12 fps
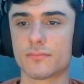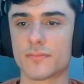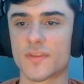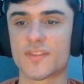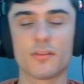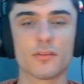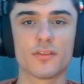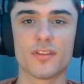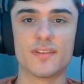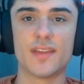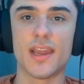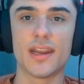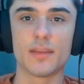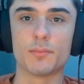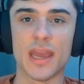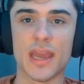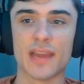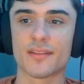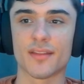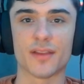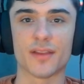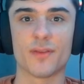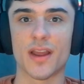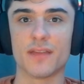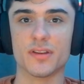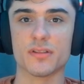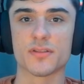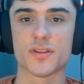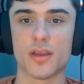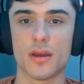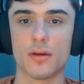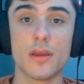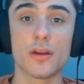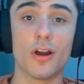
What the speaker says: Seriously, dating back to like 5 years ago.